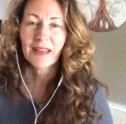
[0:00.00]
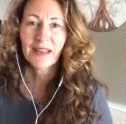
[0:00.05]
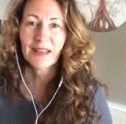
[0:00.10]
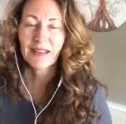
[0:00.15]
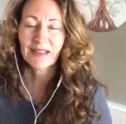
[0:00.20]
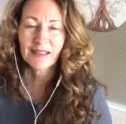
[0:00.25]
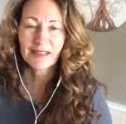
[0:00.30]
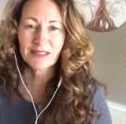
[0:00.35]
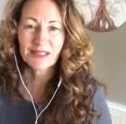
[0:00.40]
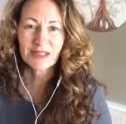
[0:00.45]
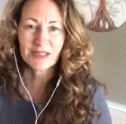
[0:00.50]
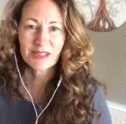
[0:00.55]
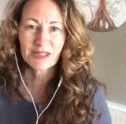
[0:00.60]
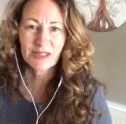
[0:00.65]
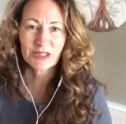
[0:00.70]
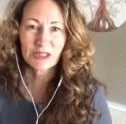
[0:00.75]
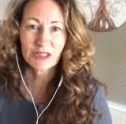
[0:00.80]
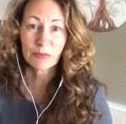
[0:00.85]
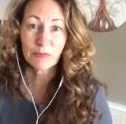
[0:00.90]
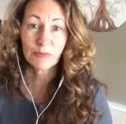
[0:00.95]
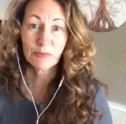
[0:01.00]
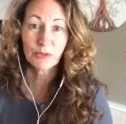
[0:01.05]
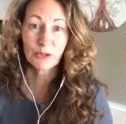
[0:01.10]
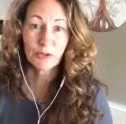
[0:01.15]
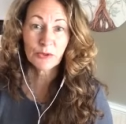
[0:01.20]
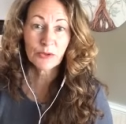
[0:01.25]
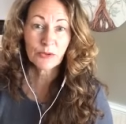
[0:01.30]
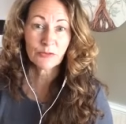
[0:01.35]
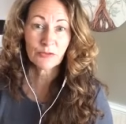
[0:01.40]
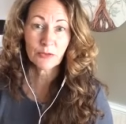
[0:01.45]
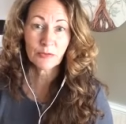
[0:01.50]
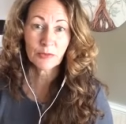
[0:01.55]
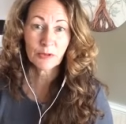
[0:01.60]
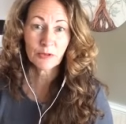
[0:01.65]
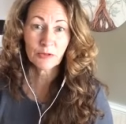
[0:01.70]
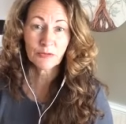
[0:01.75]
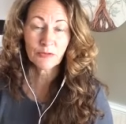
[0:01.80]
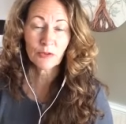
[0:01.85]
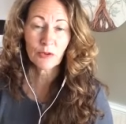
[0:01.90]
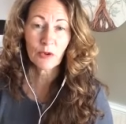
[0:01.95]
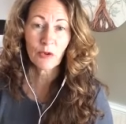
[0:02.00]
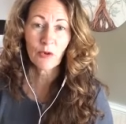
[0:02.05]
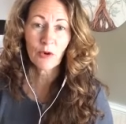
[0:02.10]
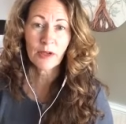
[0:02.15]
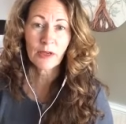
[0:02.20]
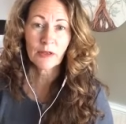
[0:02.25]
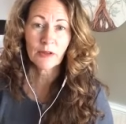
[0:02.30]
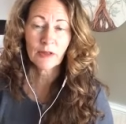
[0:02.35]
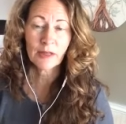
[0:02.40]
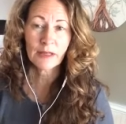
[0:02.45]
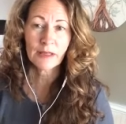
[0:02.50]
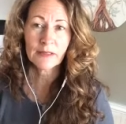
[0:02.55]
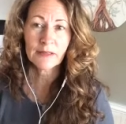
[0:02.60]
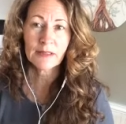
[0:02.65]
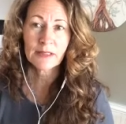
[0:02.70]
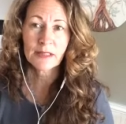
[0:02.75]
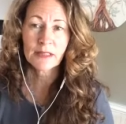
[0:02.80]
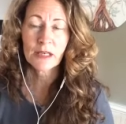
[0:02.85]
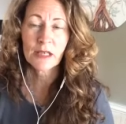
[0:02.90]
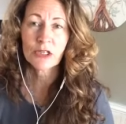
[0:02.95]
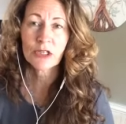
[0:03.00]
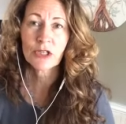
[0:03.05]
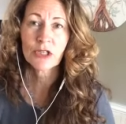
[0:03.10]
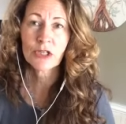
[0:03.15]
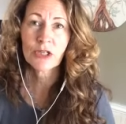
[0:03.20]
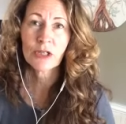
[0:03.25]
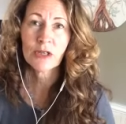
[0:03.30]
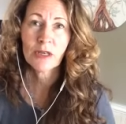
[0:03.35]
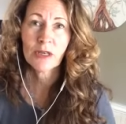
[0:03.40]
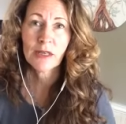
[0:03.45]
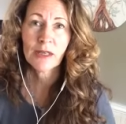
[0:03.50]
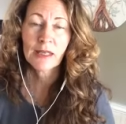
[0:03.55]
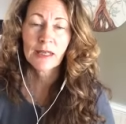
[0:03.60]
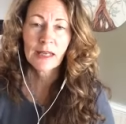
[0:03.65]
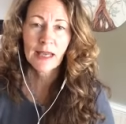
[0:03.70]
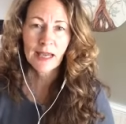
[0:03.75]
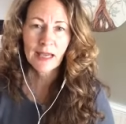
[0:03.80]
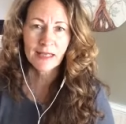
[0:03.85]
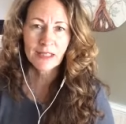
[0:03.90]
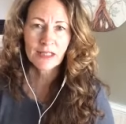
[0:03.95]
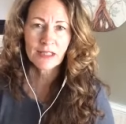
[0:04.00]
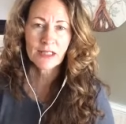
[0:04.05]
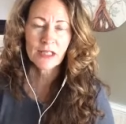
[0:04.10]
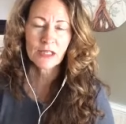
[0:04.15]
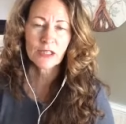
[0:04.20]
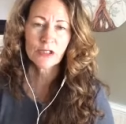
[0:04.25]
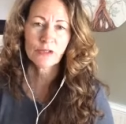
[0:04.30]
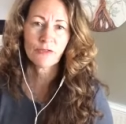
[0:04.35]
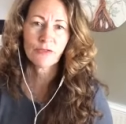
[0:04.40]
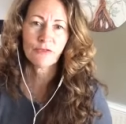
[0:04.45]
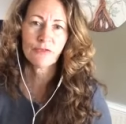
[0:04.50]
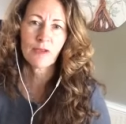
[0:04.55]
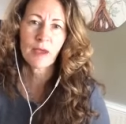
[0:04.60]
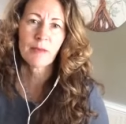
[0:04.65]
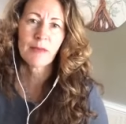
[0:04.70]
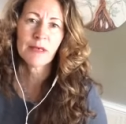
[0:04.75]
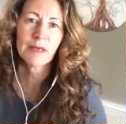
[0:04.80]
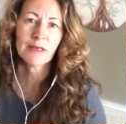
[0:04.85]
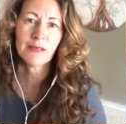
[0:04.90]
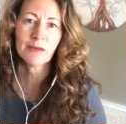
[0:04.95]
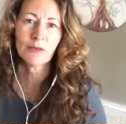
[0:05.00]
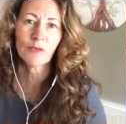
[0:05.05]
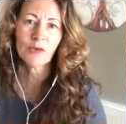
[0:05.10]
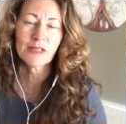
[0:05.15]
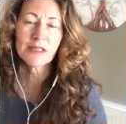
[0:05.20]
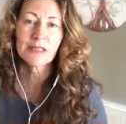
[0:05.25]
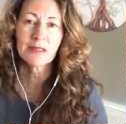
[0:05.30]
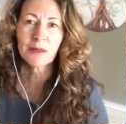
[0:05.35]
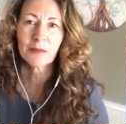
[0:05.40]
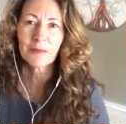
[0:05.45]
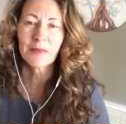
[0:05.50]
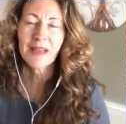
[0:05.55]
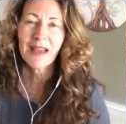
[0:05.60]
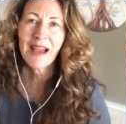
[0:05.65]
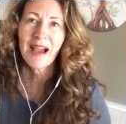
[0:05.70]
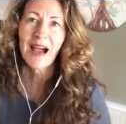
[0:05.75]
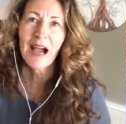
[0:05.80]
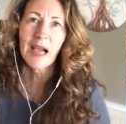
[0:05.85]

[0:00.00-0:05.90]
It, it's just a beautiful, beautiful oil and such, it has such feminine wisdom.